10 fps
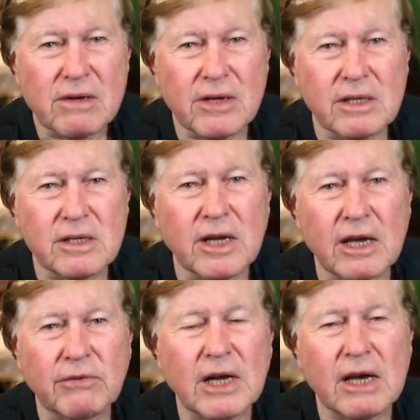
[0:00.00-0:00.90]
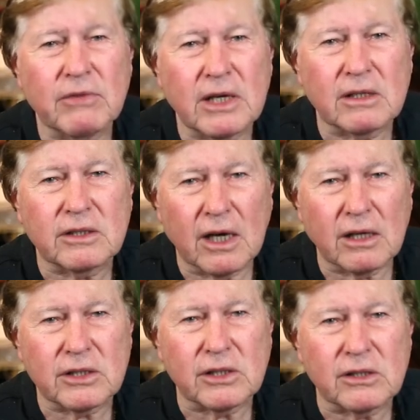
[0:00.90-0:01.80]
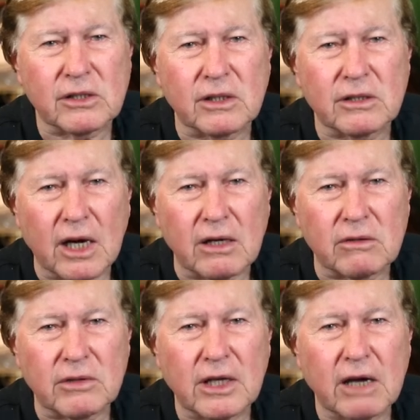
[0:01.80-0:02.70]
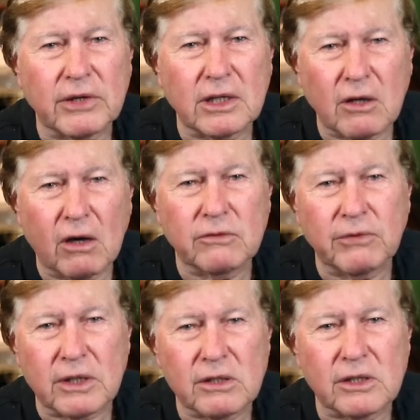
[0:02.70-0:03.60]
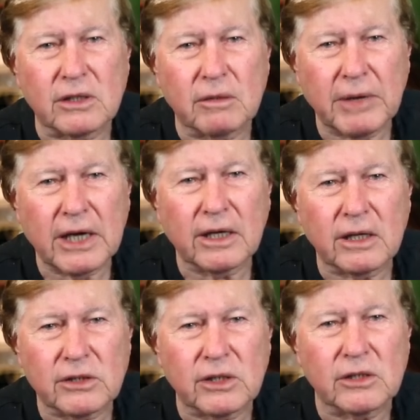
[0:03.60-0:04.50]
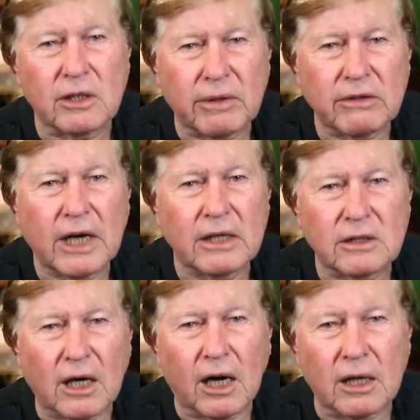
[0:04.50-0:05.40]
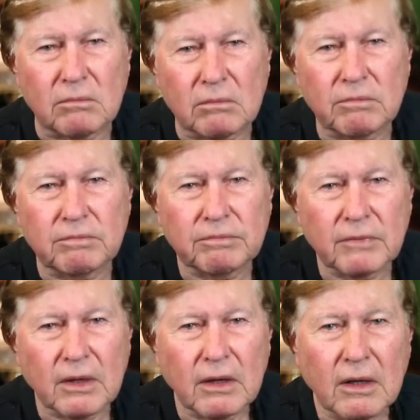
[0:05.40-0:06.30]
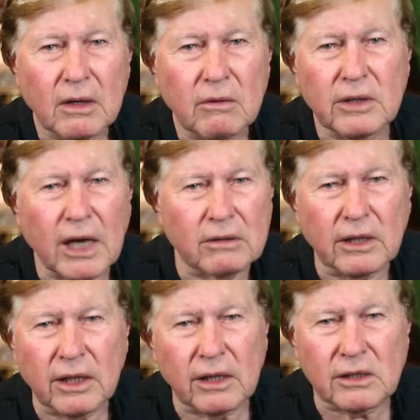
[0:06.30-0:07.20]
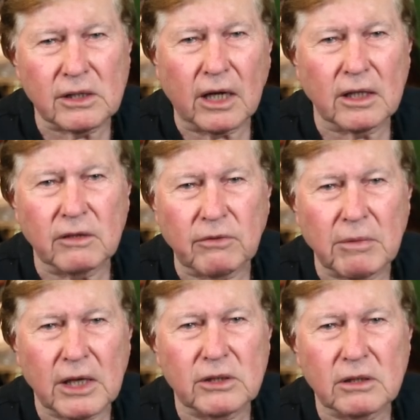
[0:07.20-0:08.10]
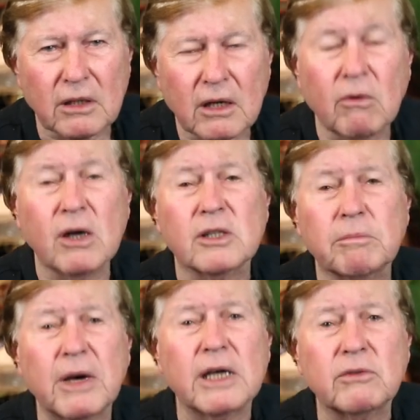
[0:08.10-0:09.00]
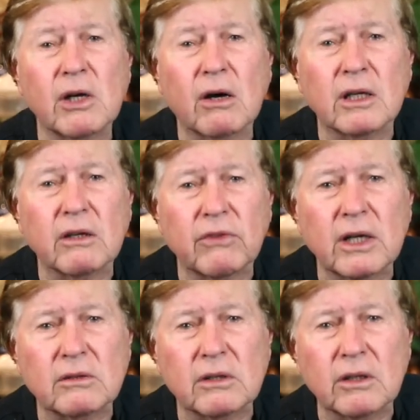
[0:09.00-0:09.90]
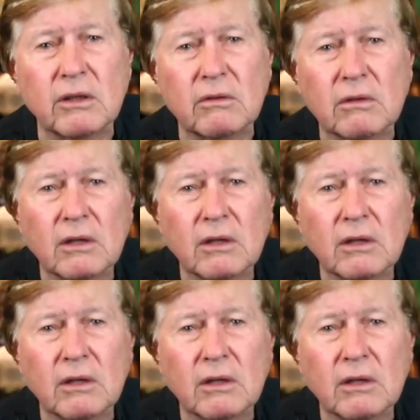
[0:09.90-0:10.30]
didn't even have the intelligence to know that having confidence in the banking system at that time, without any inside information, was a patriotic thing to do.